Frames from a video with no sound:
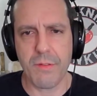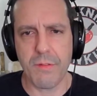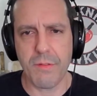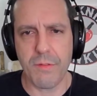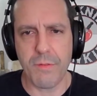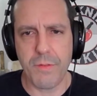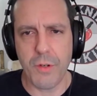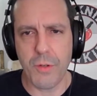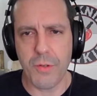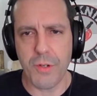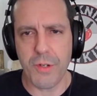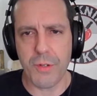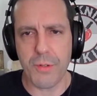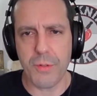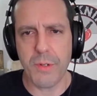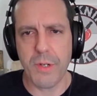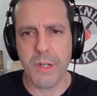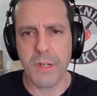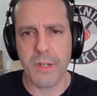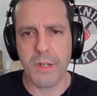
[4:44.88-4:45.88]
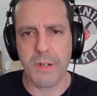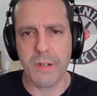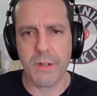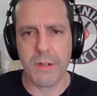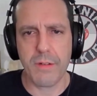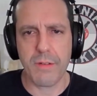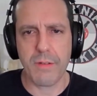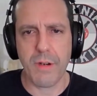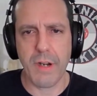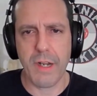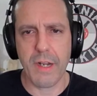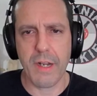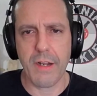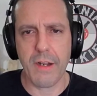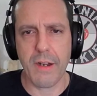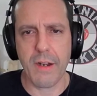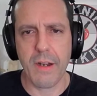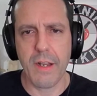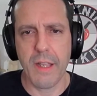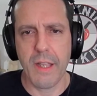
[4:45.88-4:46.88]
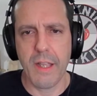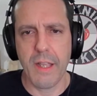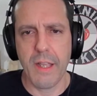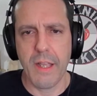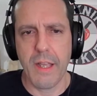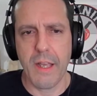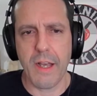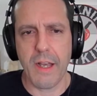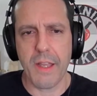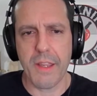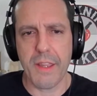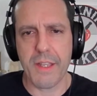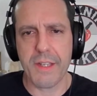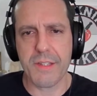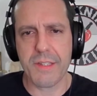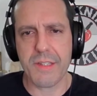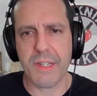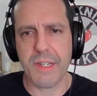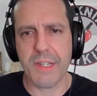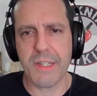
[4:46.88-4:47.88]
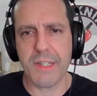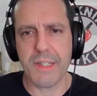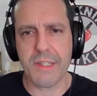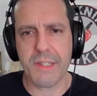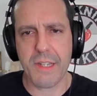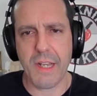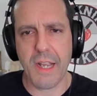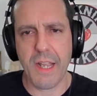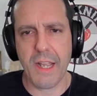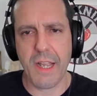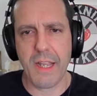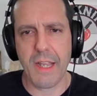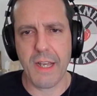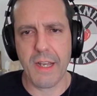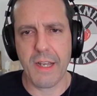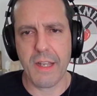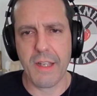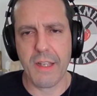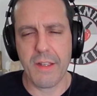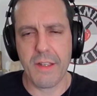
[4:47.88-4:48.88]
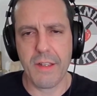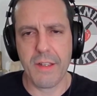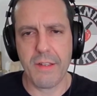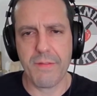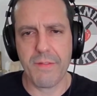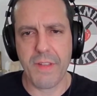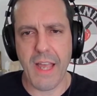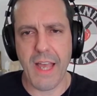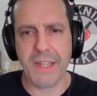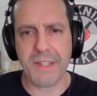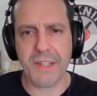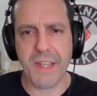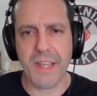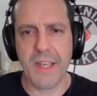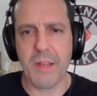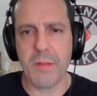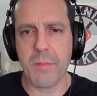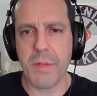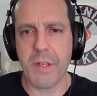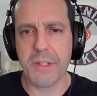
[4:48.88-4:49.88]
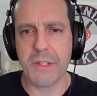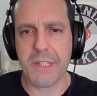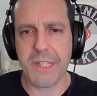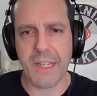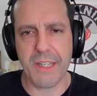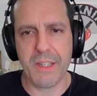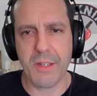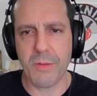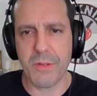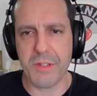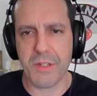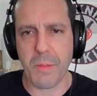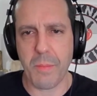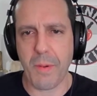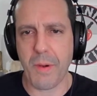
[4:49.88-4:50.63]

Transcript: Voodoo right here. Uh, this is a, uh, if you ask him, he'll tell you it's a